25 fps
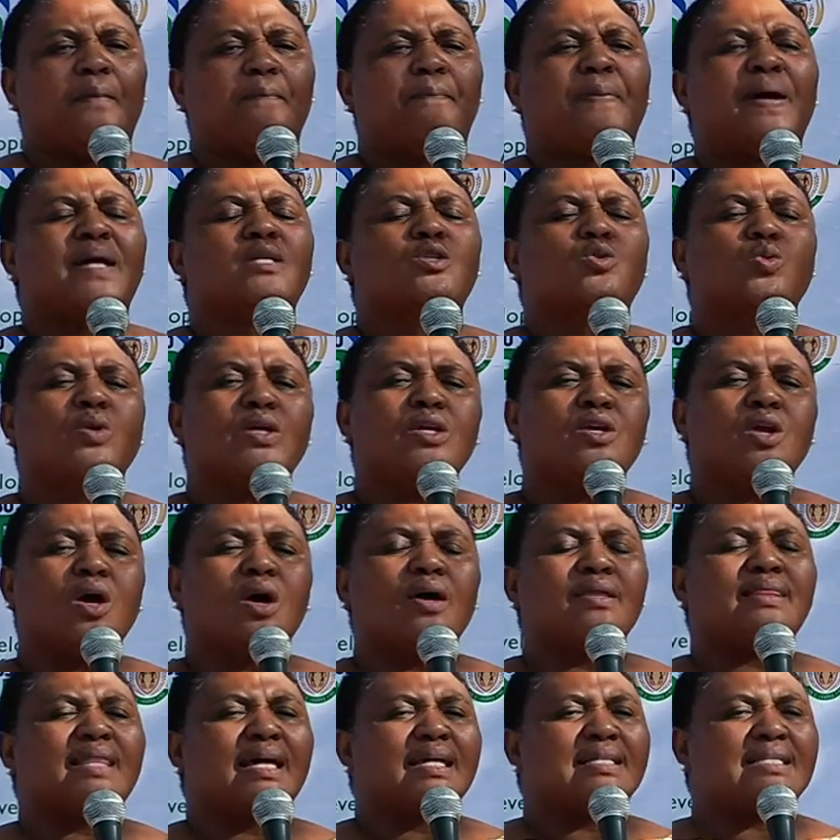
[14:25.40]
But we
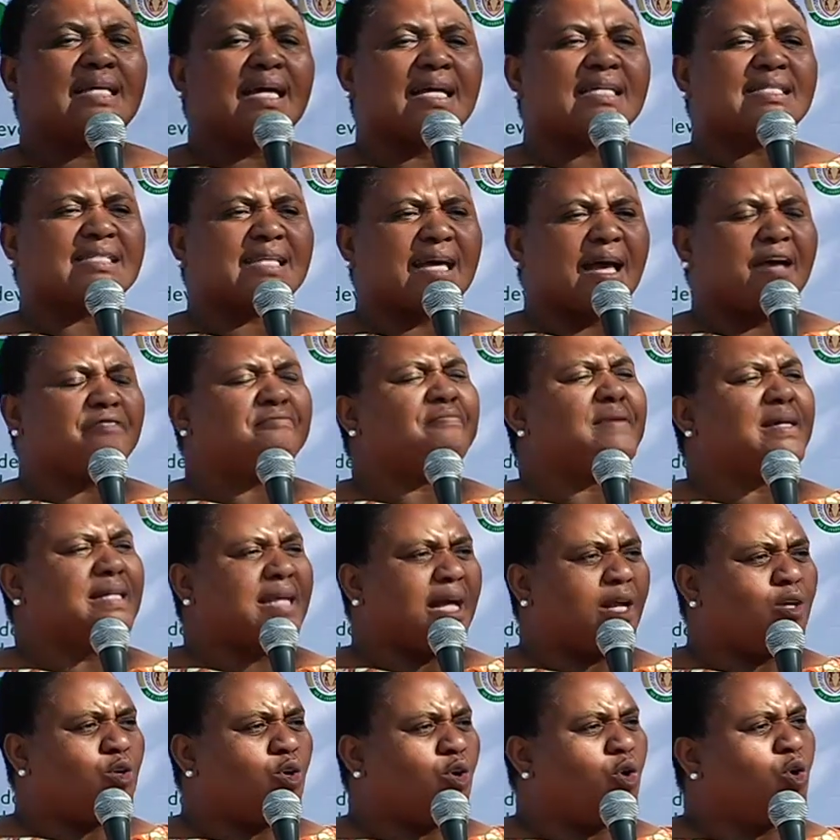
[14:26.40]
know that as government
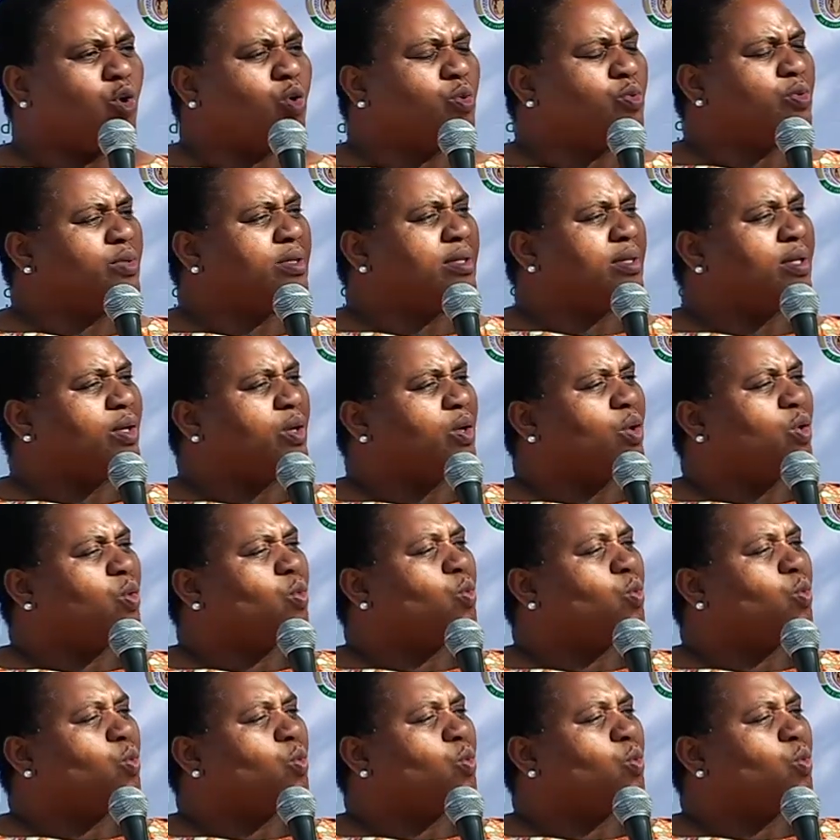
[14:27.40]
alone,